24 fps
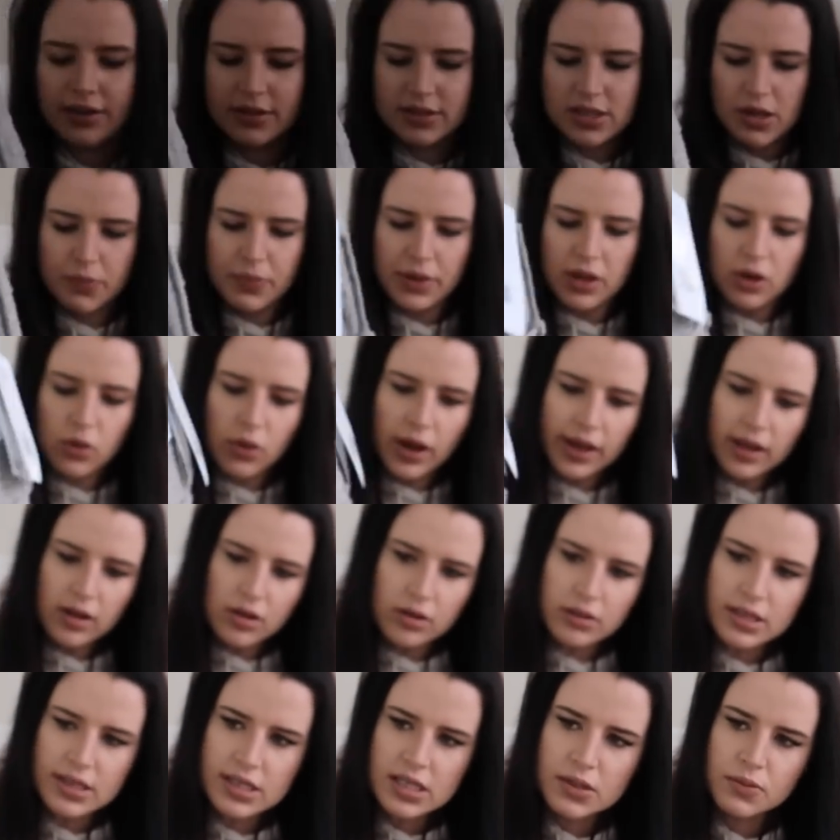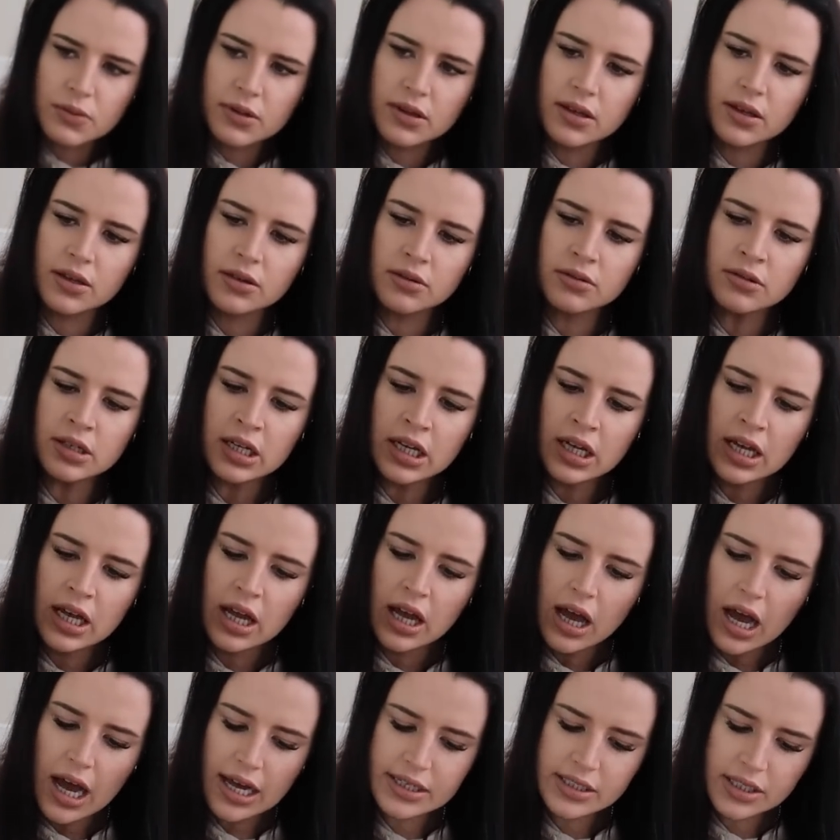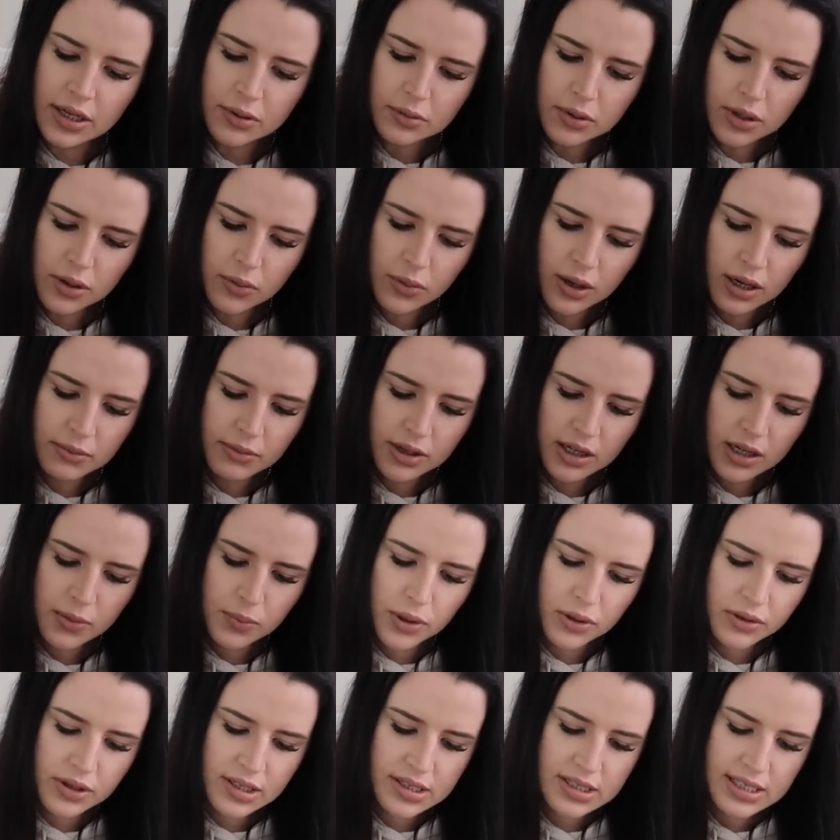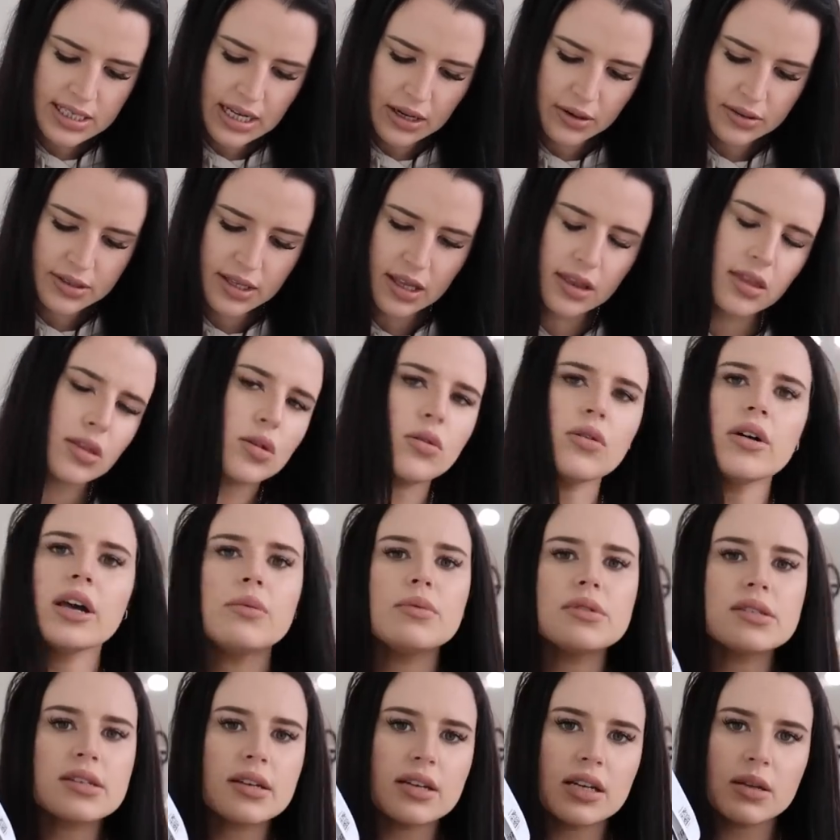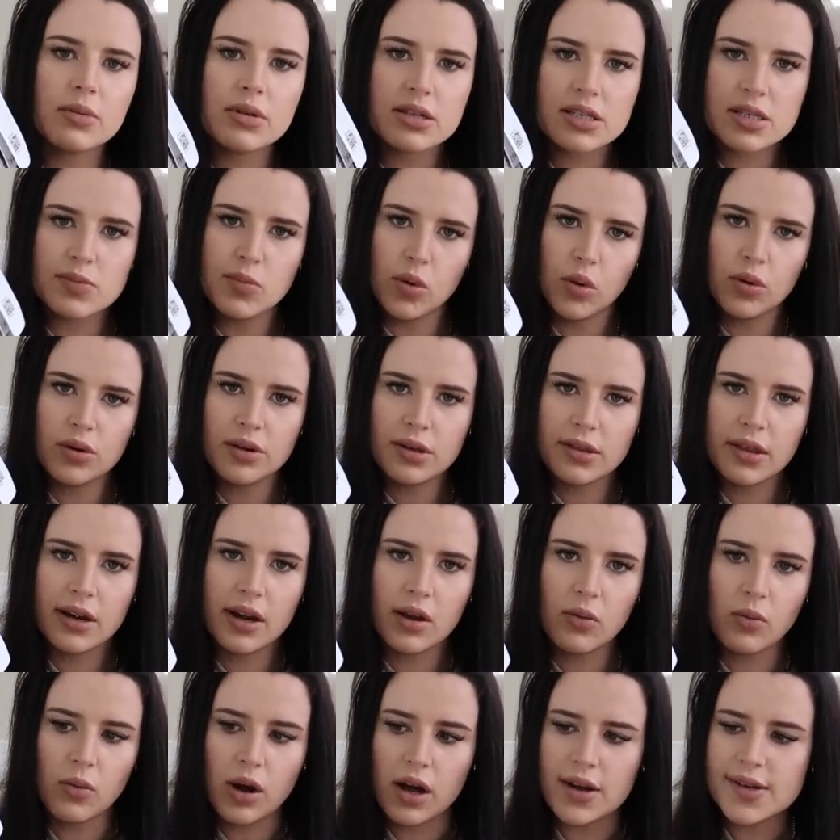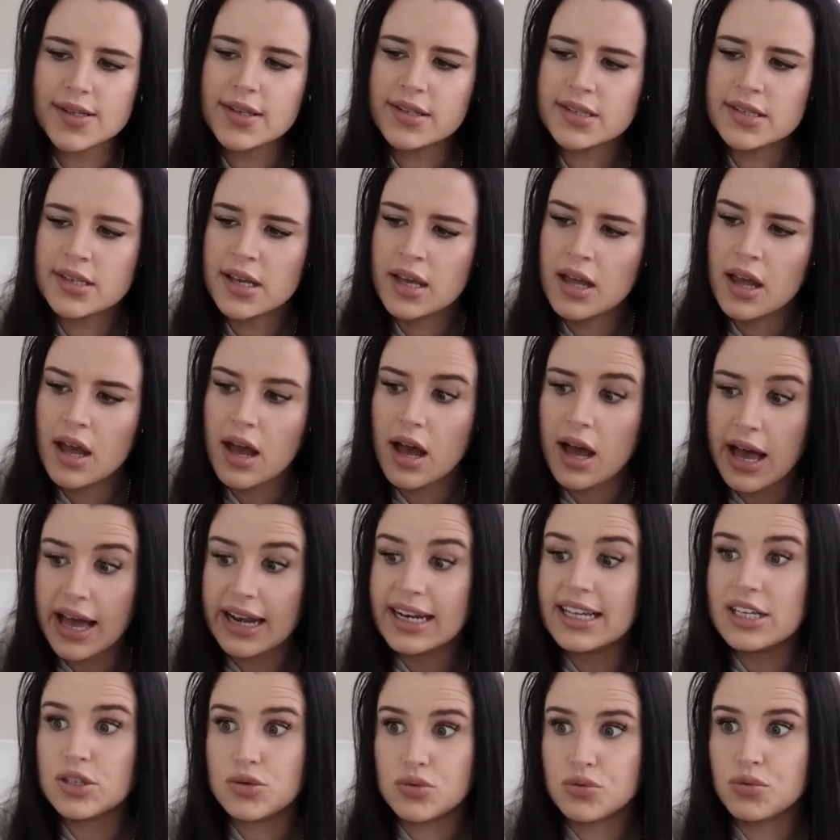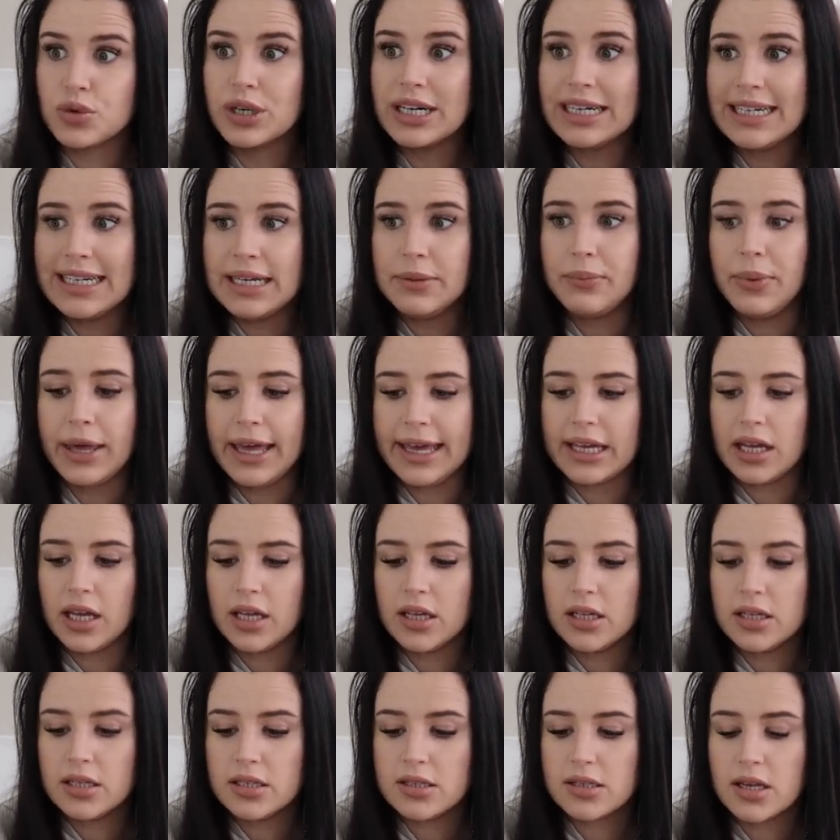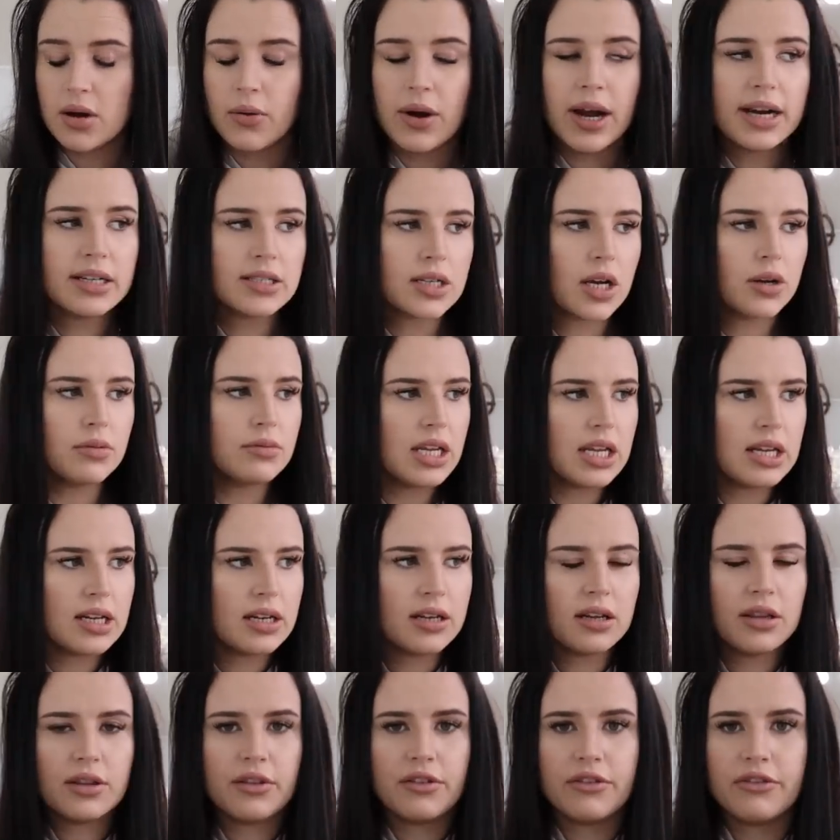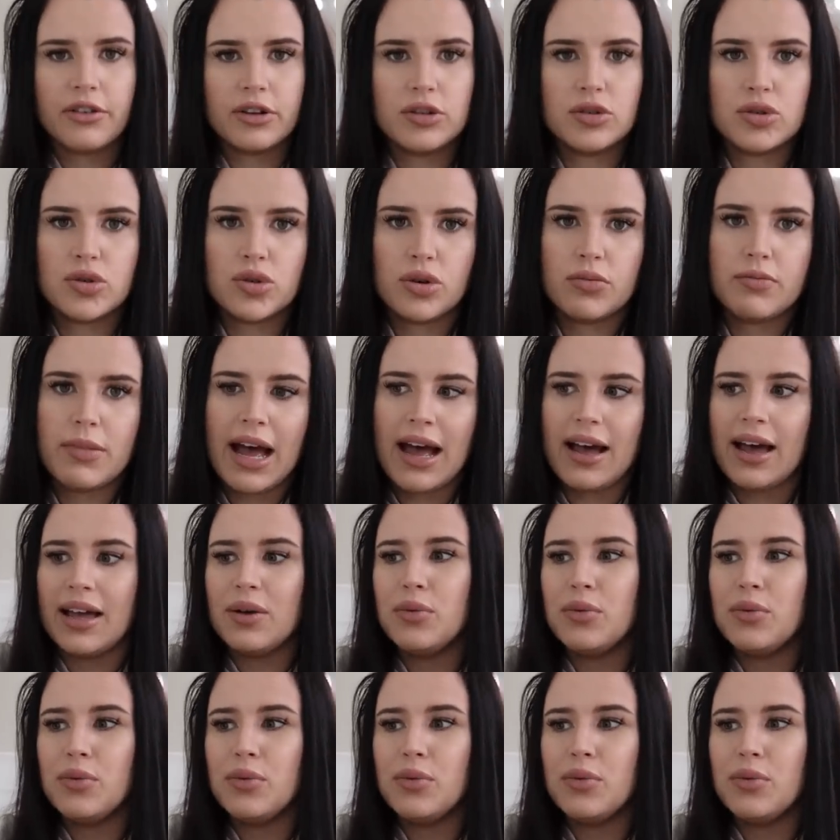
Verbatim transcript: To be quite honest with you, I don't know where I'm going to put this now because I thought it was going to be smaller than it was and it's really big. So I don't need another front door mat.